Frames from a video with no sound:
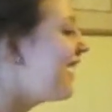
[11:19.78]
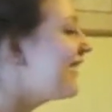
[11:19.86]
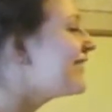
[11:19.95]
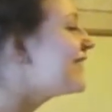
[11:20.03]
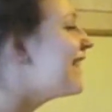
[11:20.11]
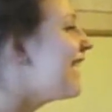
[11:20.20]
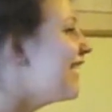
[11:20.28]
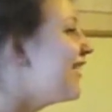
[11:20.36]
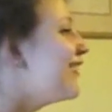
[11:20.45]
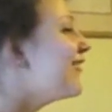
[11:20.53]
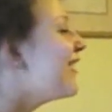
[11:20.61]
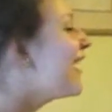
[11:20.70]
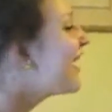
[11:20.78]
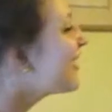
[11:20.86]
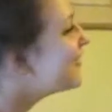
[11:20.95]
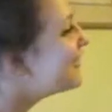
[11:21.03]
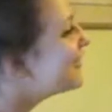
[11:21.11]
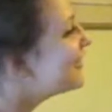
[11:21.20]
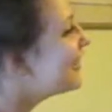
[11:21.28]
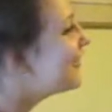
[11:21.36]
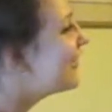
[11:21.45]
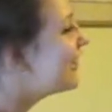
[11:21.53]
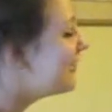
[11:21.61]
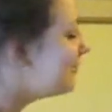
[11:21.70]
All right, well, thank you for interviewing
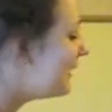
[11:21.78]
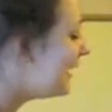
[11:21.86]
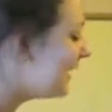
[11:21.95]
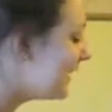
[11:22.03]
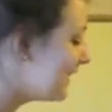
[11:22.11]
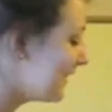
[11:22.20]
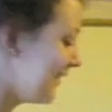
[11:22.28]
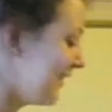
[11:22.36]
with me.